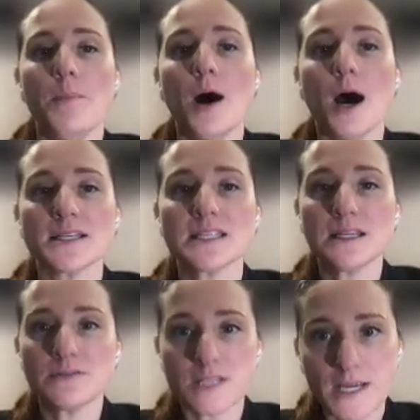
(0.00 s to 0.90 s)

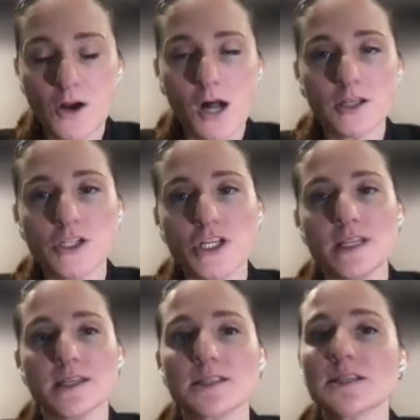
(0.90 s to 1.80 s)
Positive
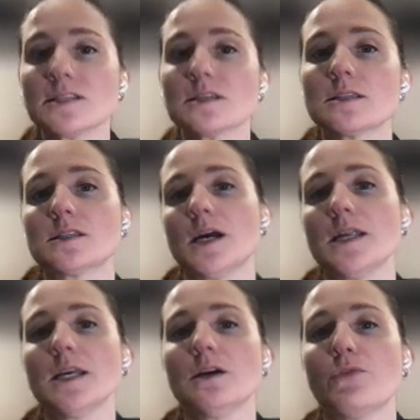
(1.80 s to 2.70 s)
psychology, this is the
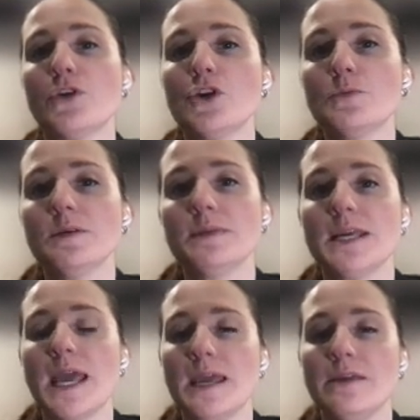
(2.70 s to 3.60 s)
study of human
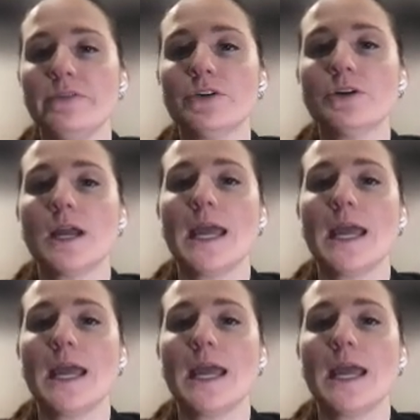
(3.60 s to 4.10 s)
behavior